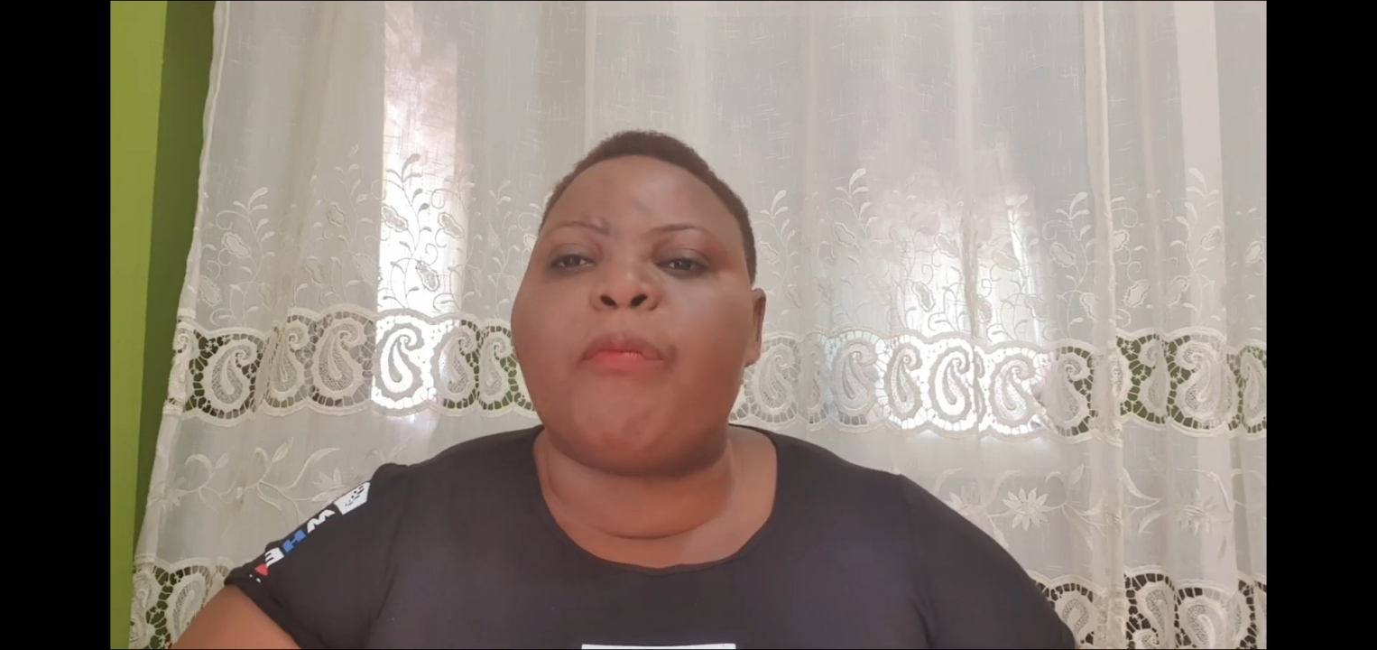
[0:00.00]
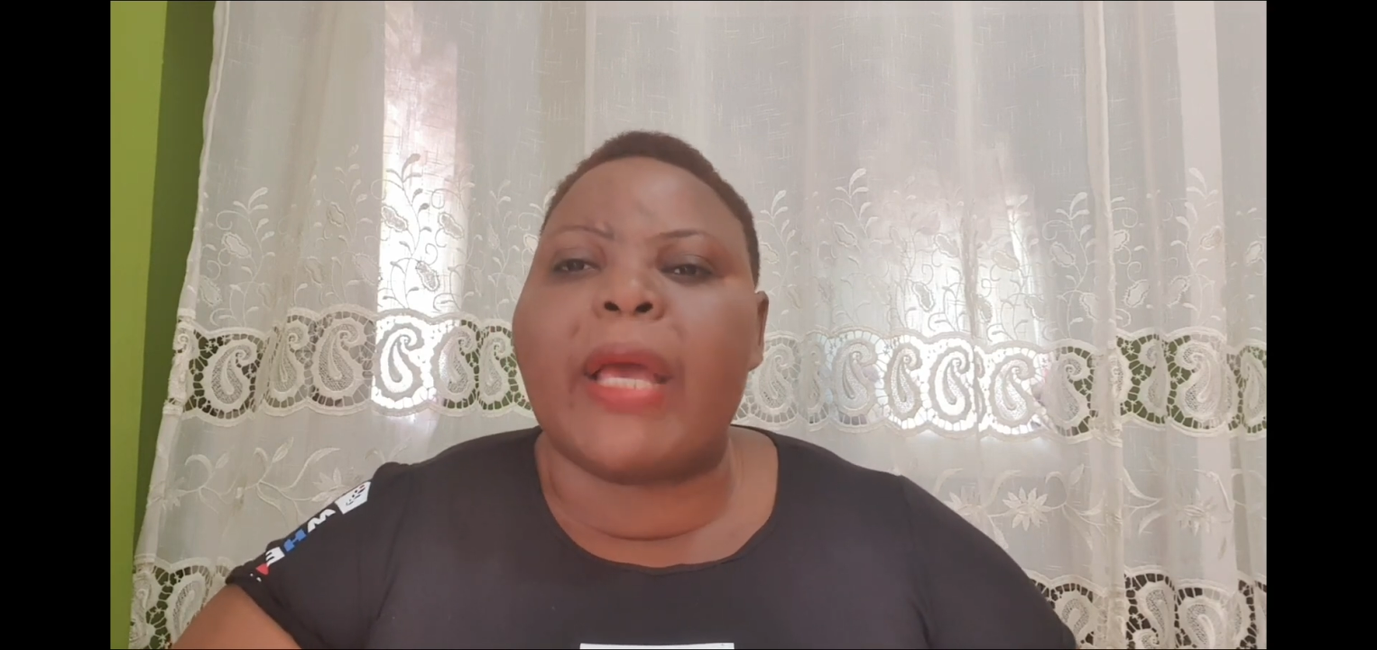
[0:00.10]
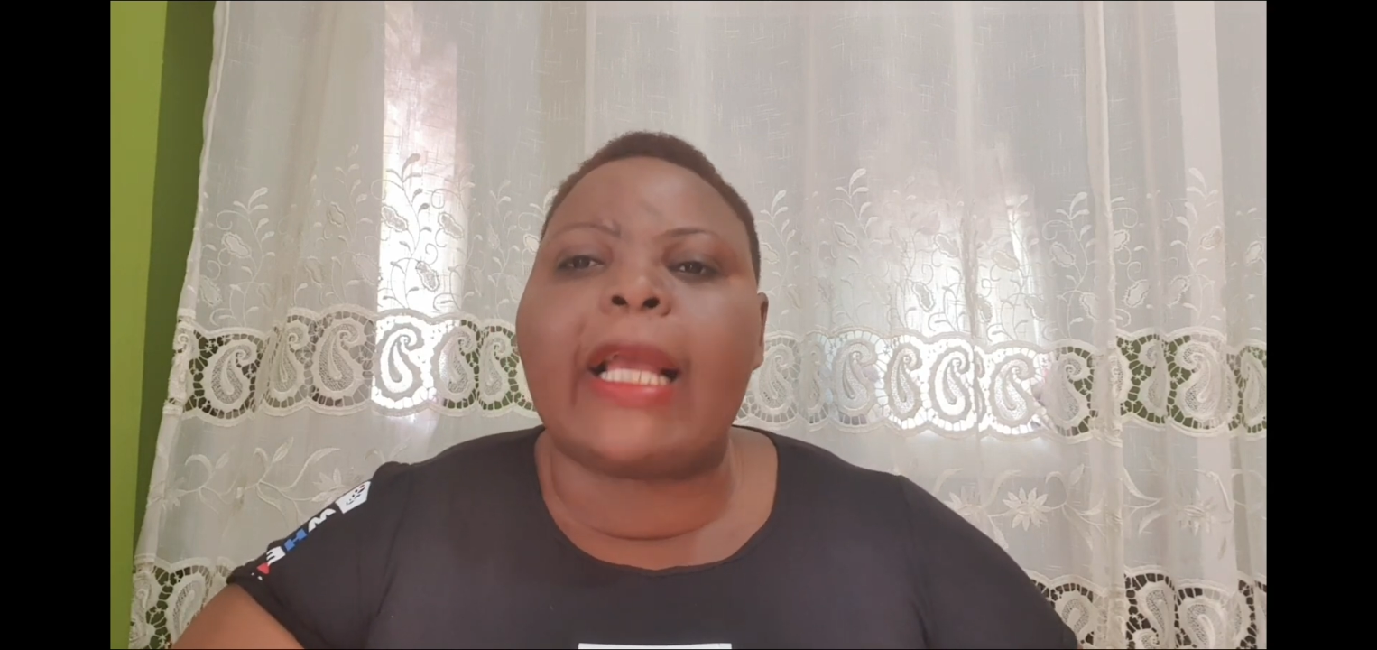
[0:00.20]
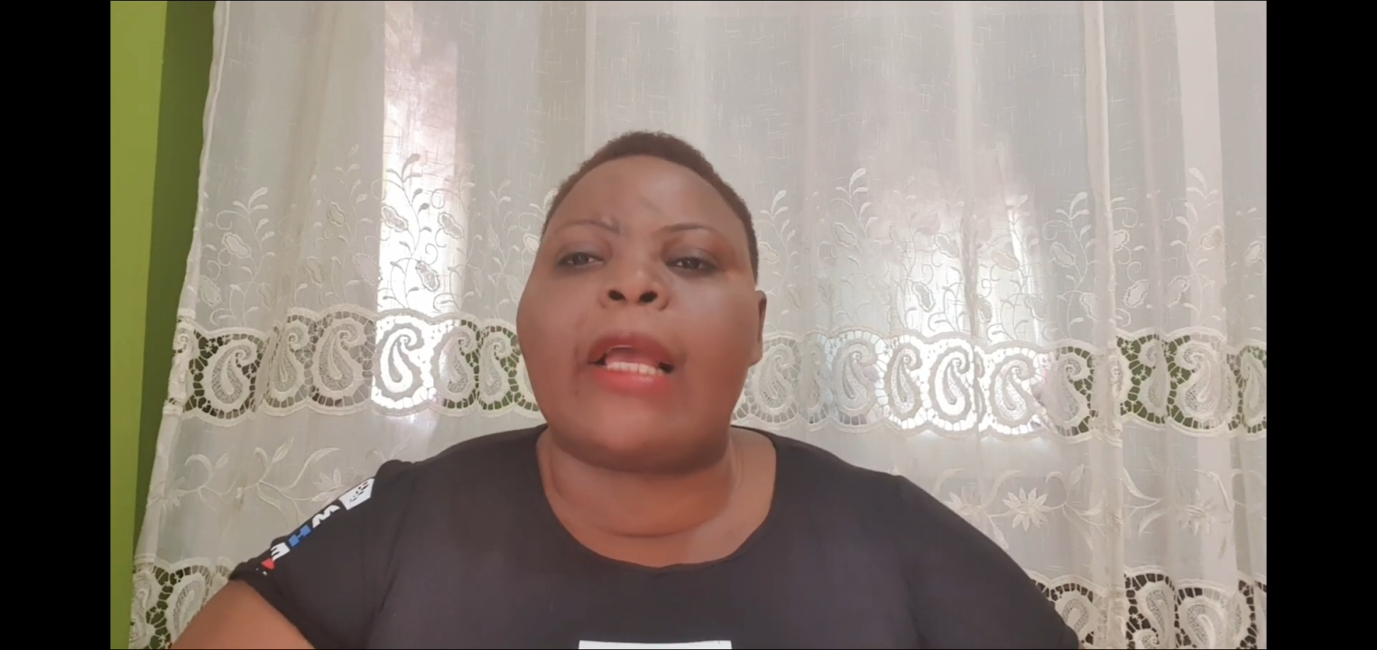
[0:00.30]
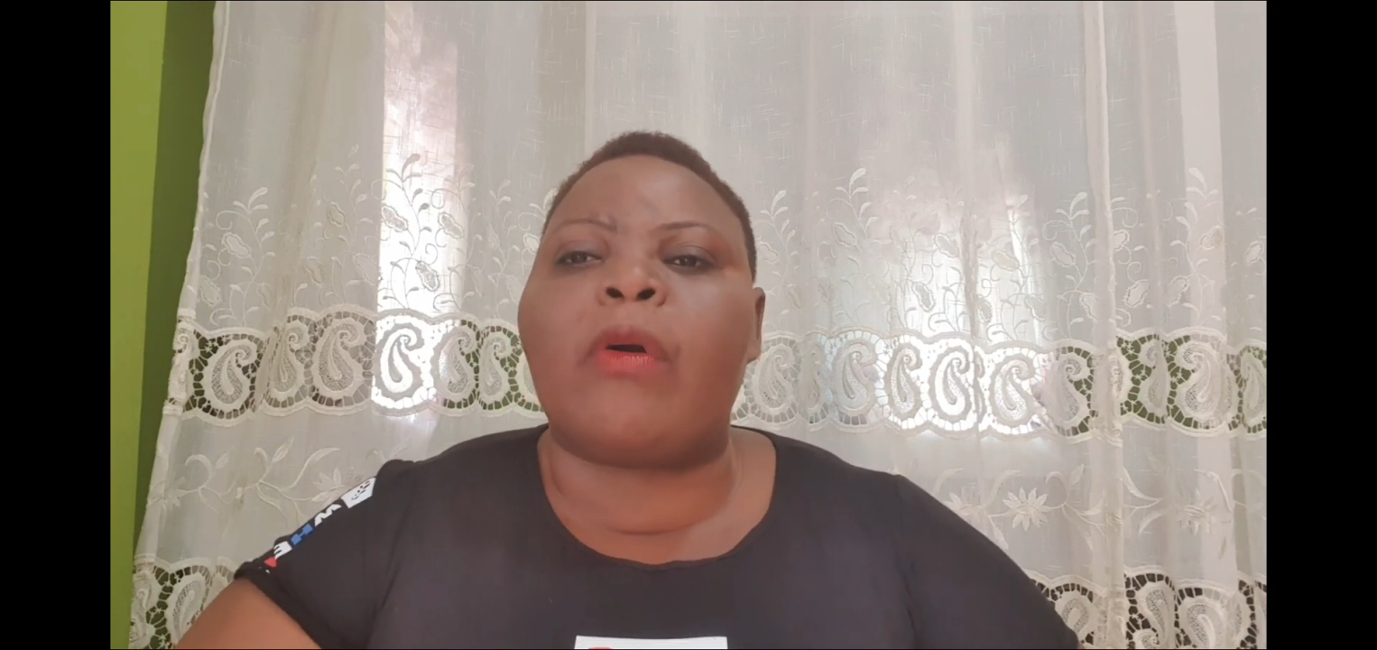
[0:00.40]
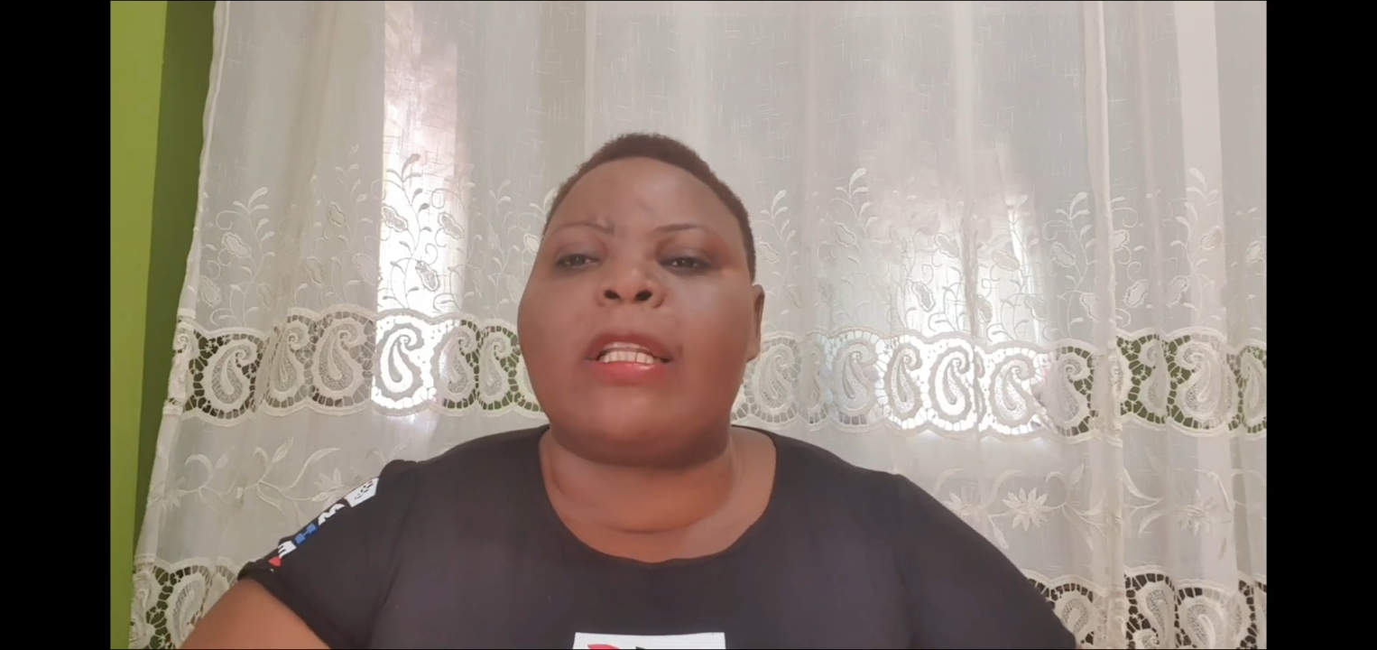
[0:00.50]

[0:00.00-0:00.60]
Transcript: begging